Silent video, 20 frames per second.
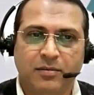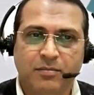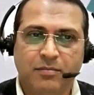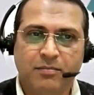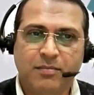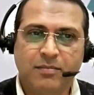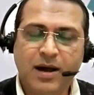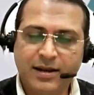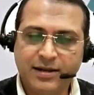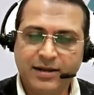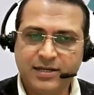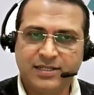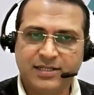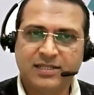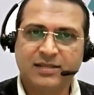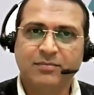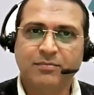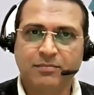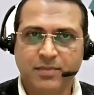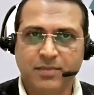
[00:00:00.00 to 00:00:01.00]

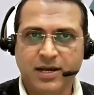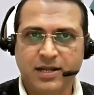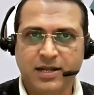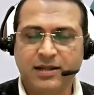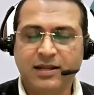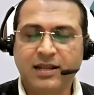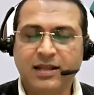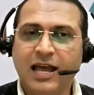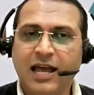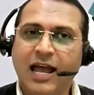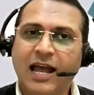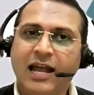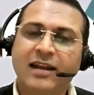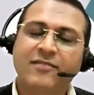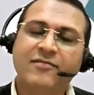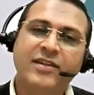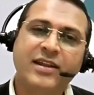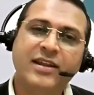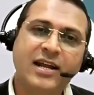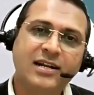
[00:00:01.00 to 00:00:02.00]
manas, man,
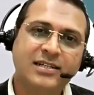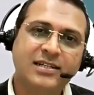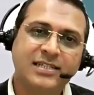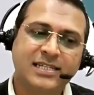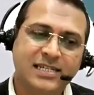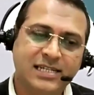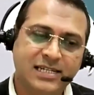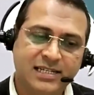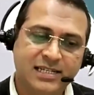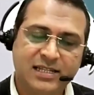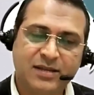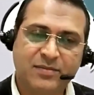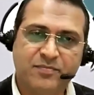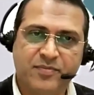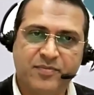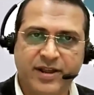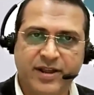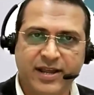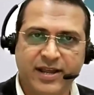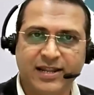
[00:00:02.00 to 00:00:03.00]
and we are saying the
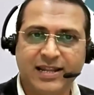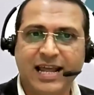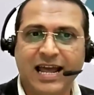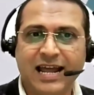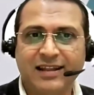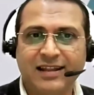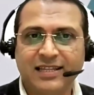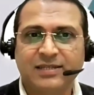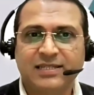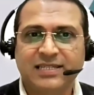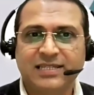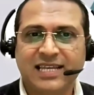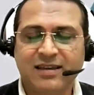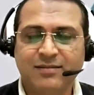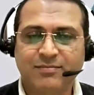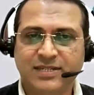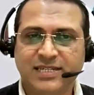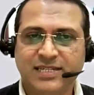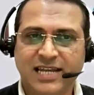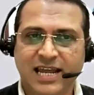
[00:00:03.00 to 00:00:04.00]
brain at the
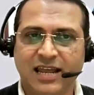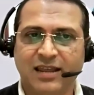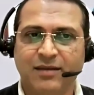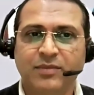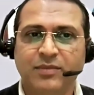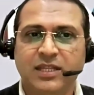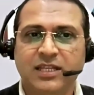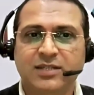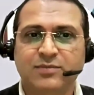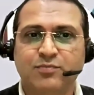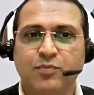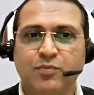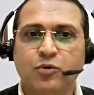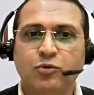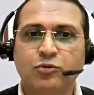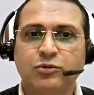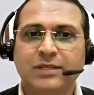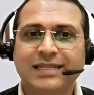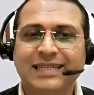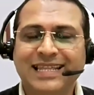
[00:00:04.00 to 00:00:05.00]
same time, these
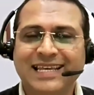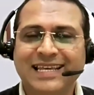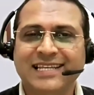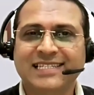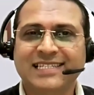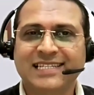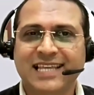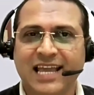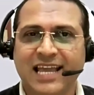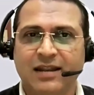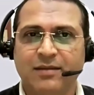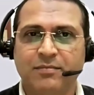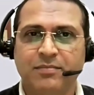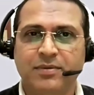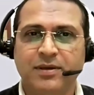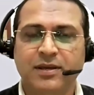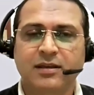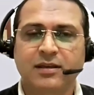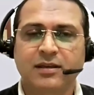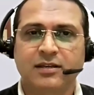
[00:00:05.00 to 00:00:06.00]
both the things
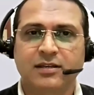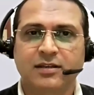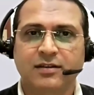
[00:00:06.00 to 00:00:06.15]
can be